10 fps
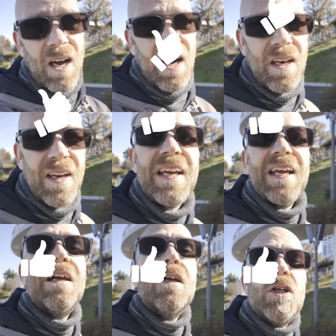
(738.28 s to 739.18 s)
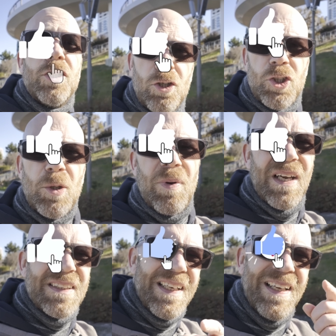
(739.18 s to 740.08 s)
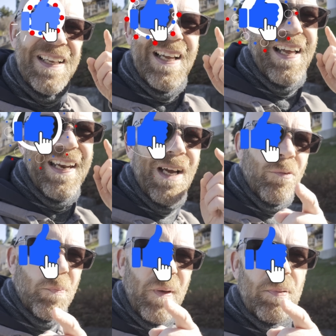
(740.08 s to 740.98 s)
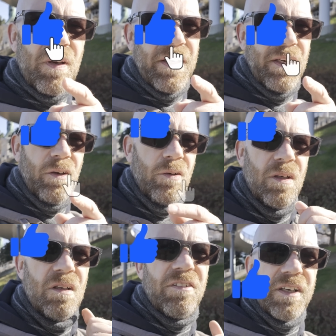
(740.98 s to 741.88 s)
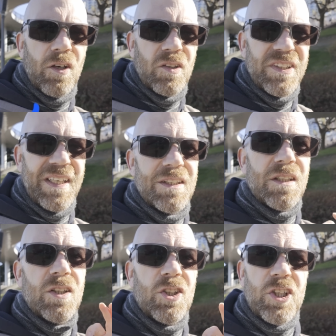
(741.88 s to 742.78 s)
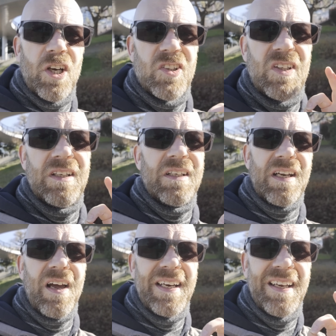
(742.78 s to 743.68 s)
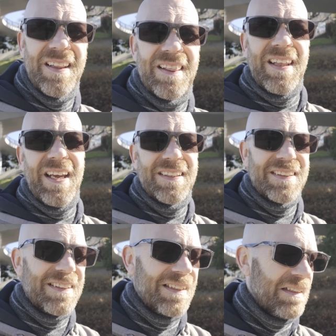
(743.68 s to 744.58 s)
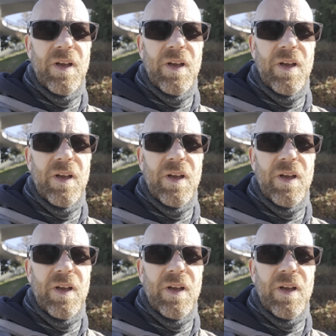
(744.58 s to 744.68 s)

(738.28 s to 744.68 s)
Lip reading: I like it, YouTube likes it, and it helps people like you find content just like this.